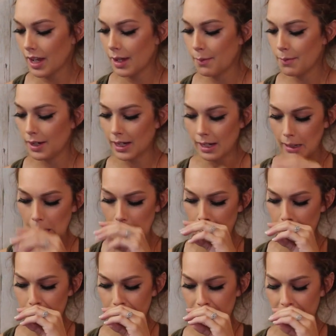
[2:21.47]
But
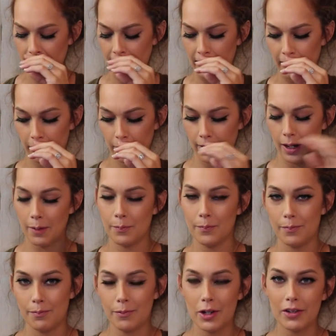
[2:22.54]
um, when I'm
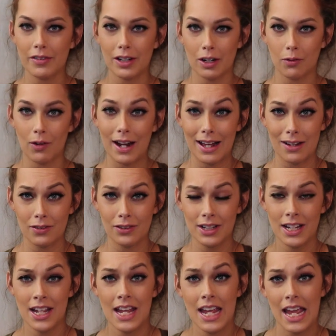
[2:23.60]
moving around
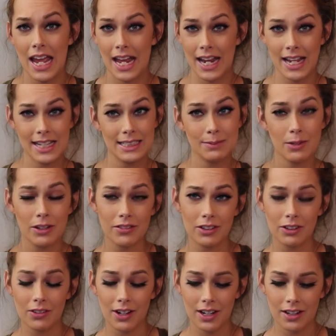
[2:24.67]
and he's moving
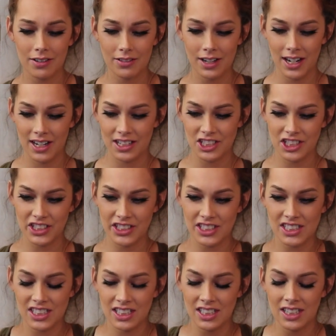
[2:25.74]
around and it's
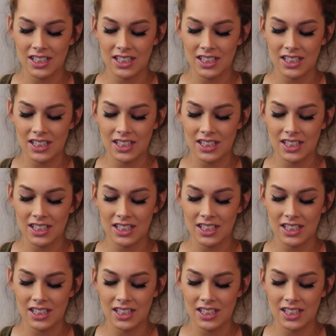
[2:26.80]
just